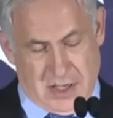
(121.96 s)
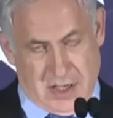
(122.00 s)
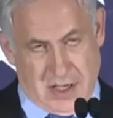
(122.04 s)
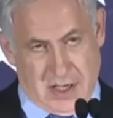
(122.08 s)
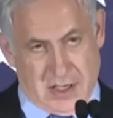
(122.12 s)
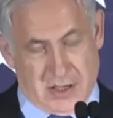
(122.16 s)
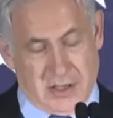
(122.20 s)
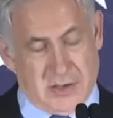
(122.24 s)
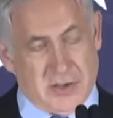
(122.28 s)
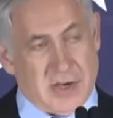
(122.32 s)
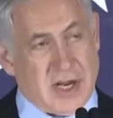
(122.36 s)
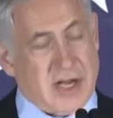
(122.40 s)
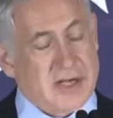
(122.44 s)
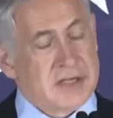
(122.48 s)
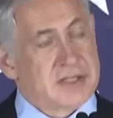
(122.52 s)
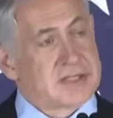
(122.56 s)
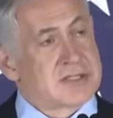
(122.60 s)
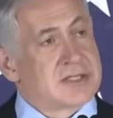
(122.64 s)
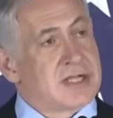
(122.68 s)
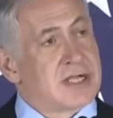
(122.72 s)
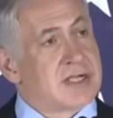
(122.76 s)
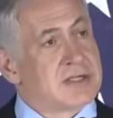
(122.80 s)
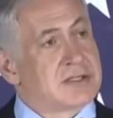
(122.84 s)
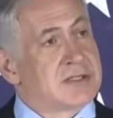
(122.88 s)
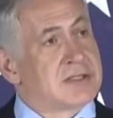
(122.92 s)
and the United
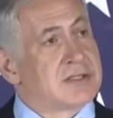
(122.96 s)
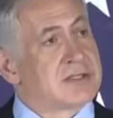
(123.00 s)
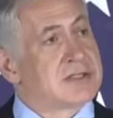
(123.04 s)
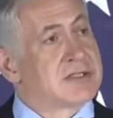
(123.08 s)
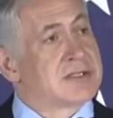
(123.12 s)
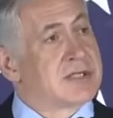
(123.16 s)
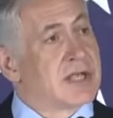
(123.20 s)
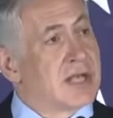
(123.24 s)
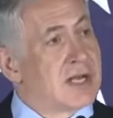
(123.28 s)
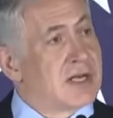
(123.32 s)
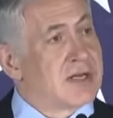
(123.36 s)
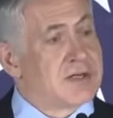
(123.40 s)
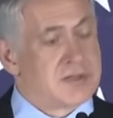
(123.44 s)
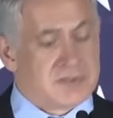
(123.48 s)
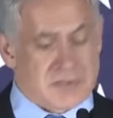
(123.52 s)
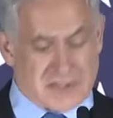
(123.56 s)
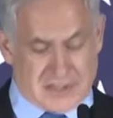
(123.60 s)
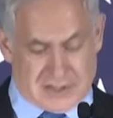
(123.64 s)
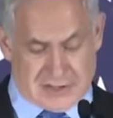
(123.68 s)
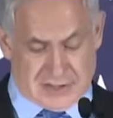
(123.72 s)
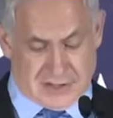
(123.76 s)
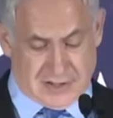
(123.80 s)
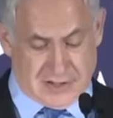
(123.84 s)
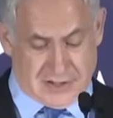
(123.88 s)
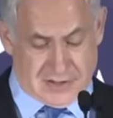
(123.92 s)
States is still
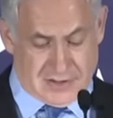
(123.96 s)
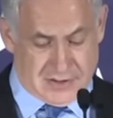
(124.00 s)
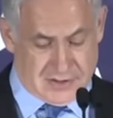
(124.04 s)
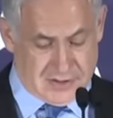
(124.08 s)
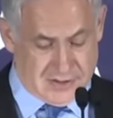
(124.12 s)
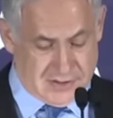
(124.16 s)
entrusted